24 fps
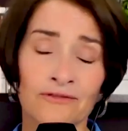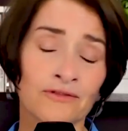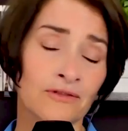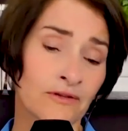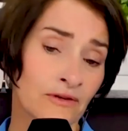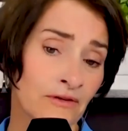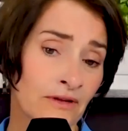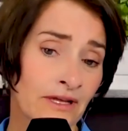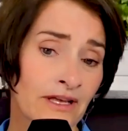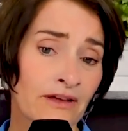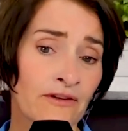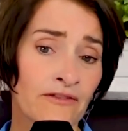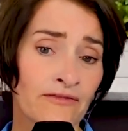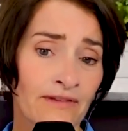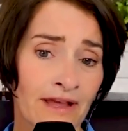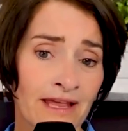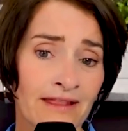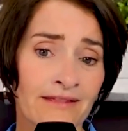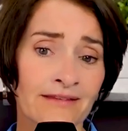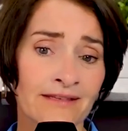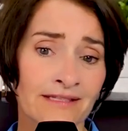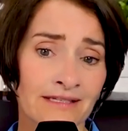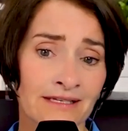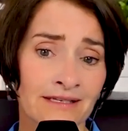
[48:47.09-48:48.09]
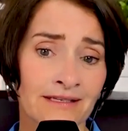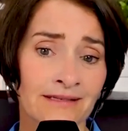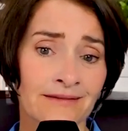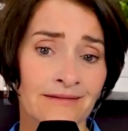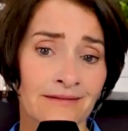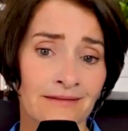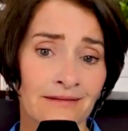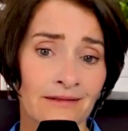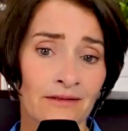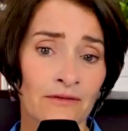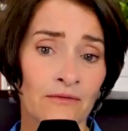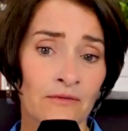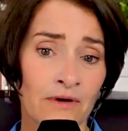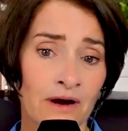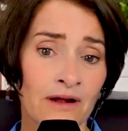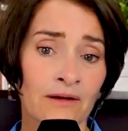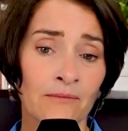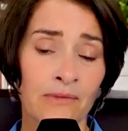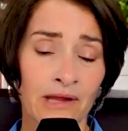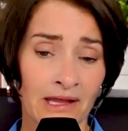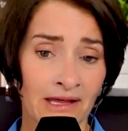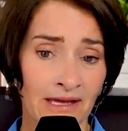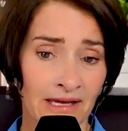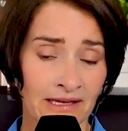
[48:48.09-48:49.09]
truly your faith is in the
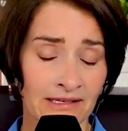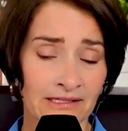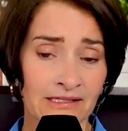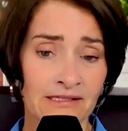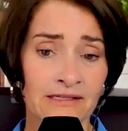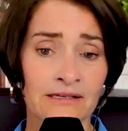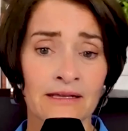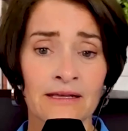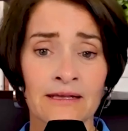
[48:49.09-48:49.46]
wrong place.